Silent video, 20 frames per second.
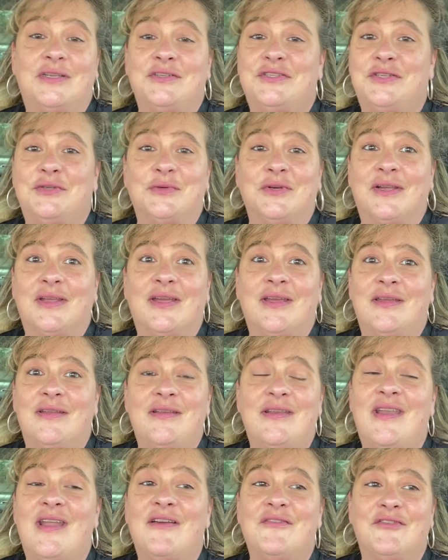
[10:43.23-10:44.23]
do
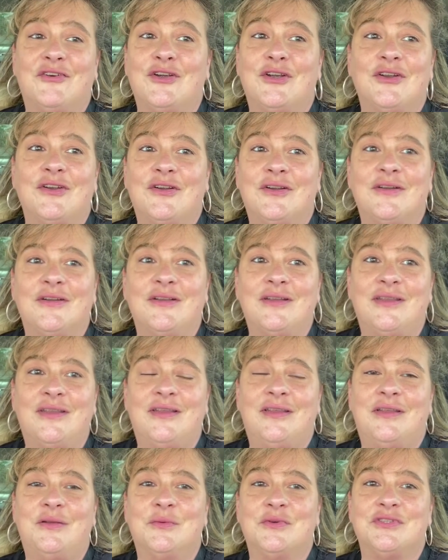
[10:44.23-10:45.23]
again. Never.
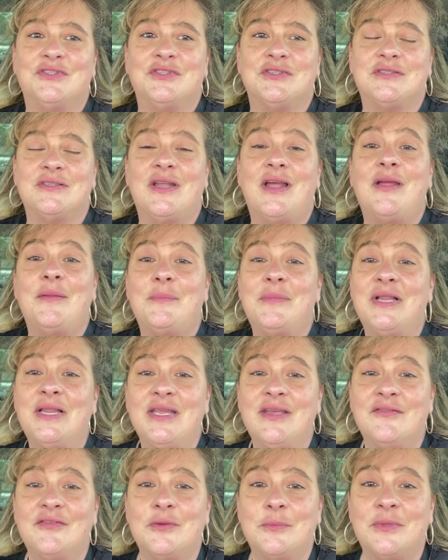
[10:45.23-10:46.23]
He was just
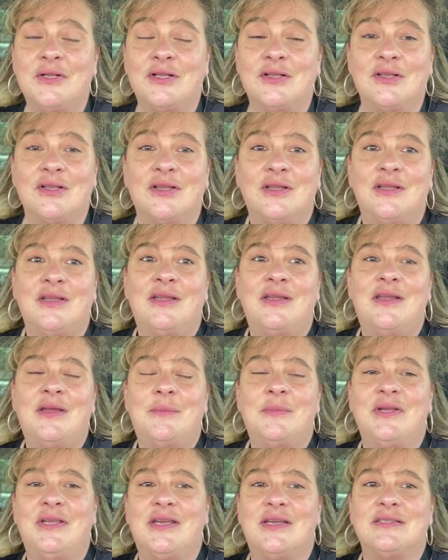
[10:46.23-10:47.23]
unbelievable.
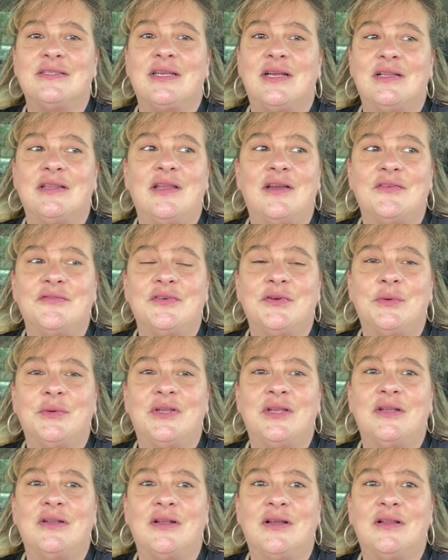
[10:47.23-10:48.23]
But yes, I love
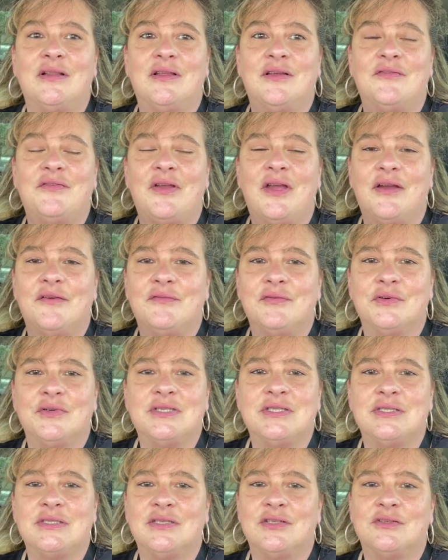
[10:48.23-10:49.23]
Queen. I love
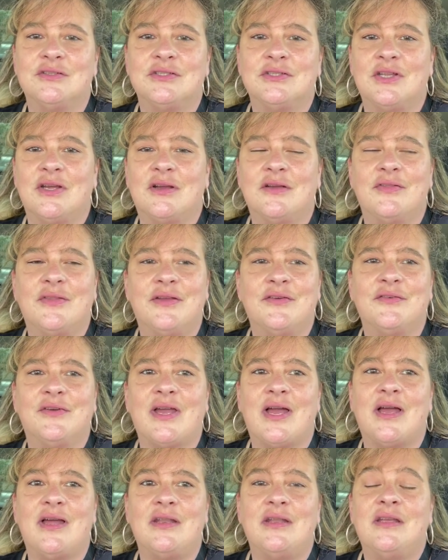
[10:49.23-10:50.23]
every single song they've
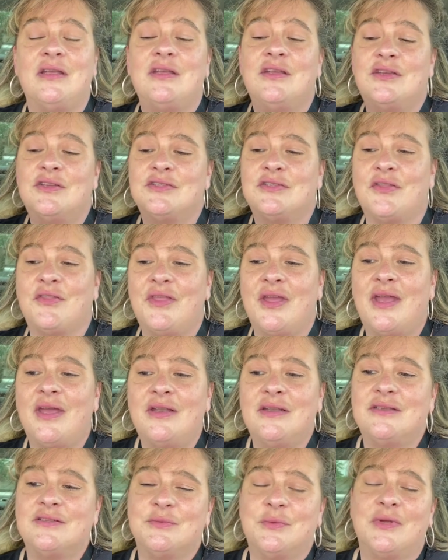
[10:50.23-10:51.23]
got. So
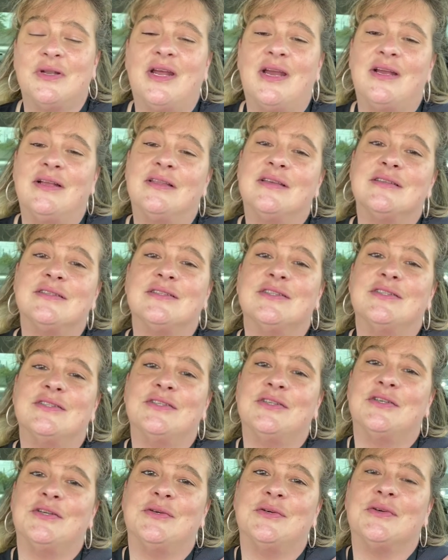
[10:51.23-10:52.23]
that is what I listen
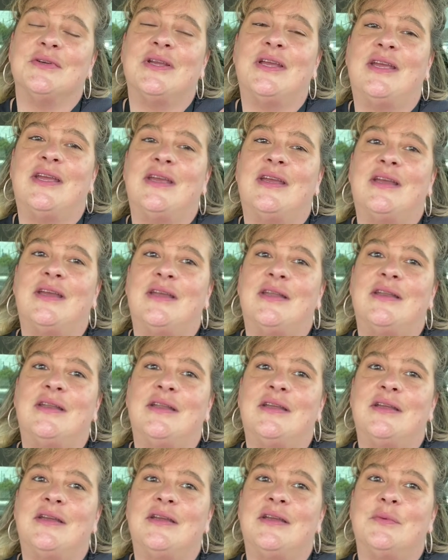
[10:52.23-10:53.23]
to.
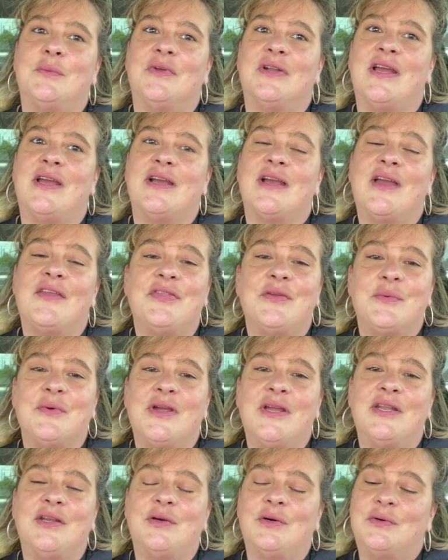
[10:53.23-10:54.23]
And when I got the
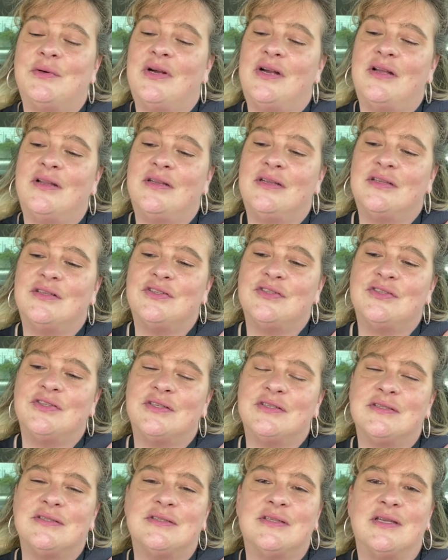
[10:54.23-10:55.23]
radio on, it's
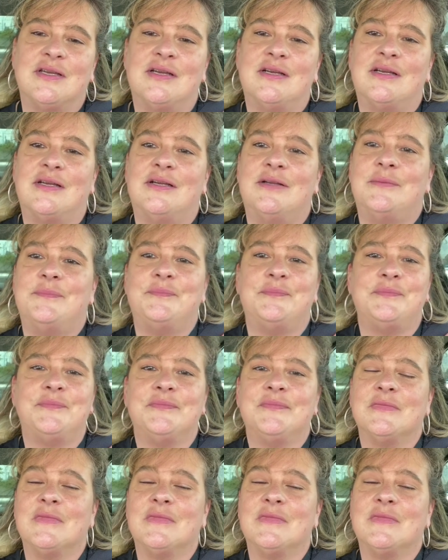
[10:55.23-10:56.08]
just the, um,